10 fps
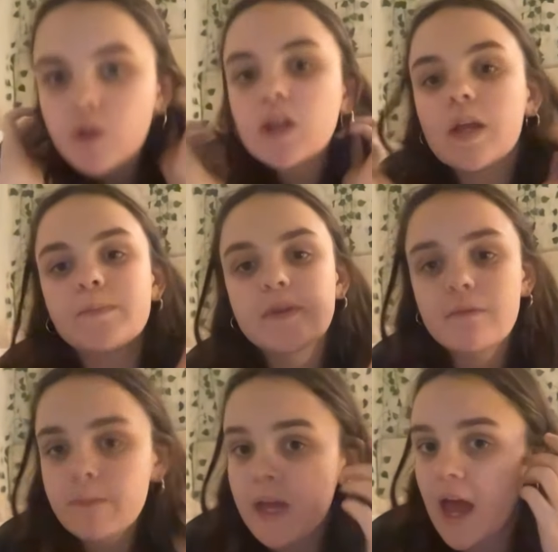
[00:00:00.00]
clips
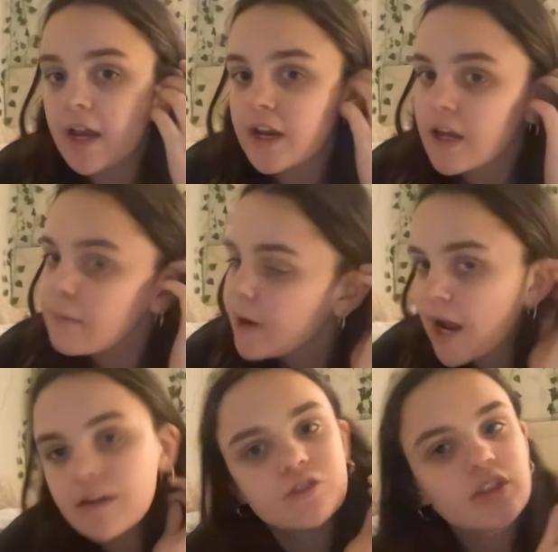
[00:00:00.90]
of me editing, but
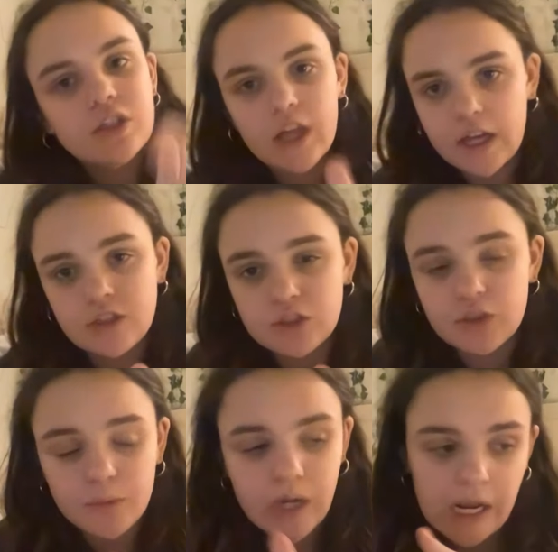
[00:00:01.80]
I actually like to
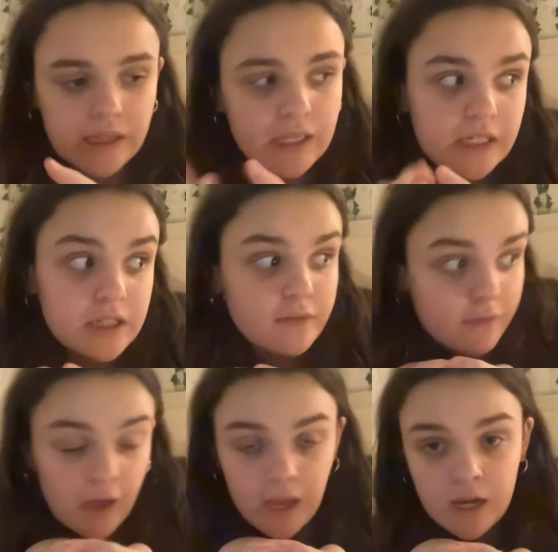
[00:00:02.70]
do it. I think it's
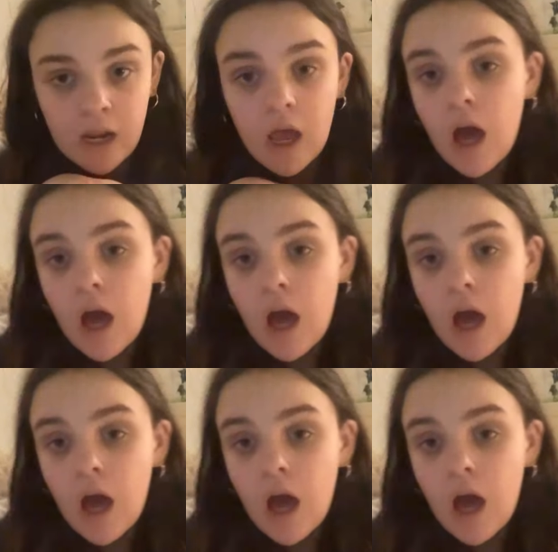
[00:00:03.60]
fun.